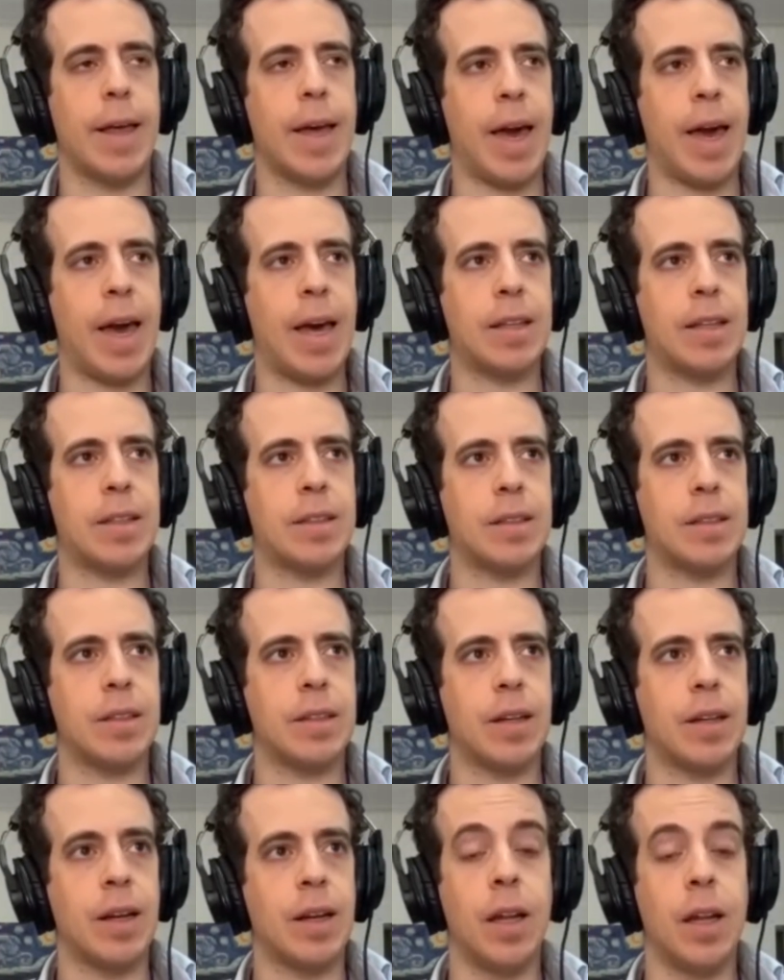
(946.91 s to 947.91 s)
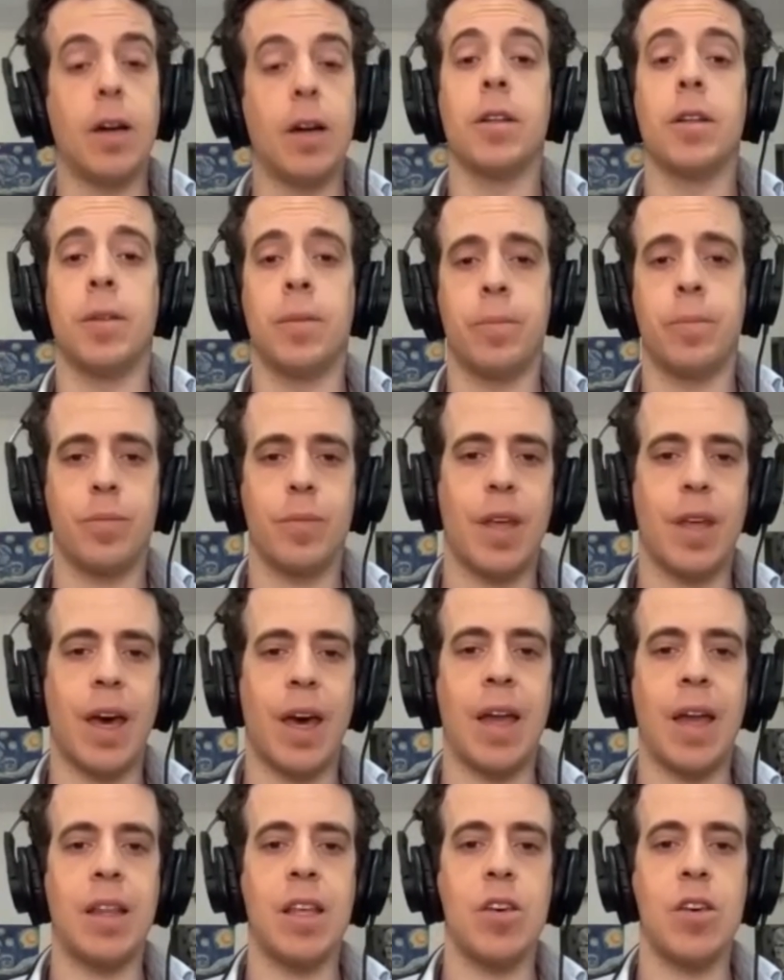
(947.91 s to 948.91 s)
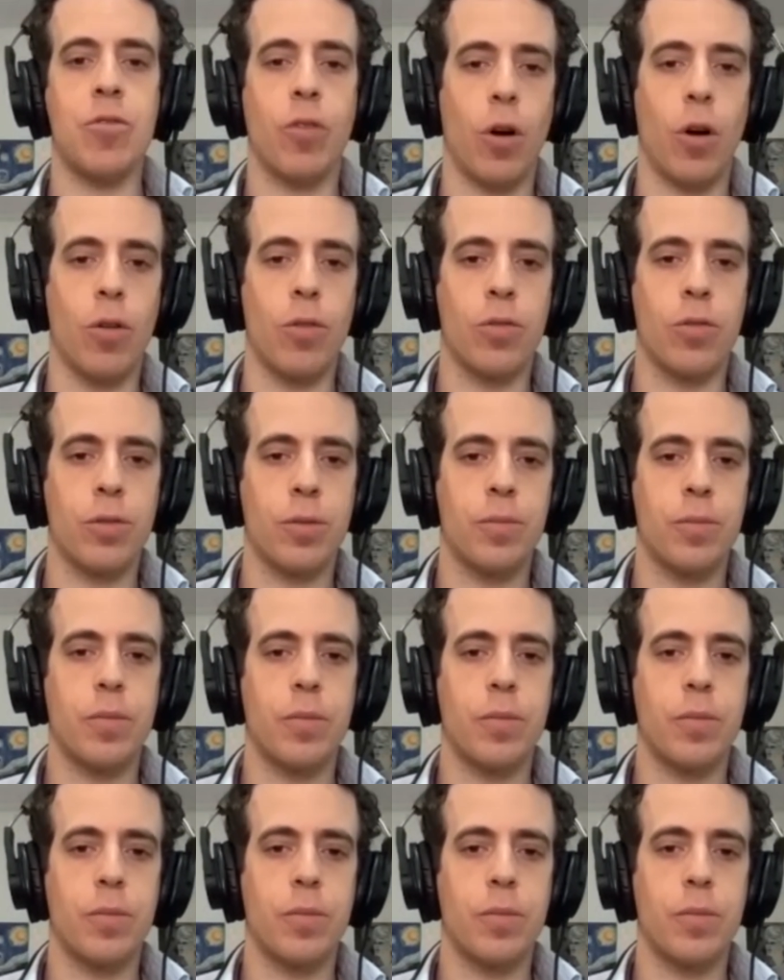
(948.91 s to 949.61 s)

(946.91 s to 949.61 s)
and learn and evolve.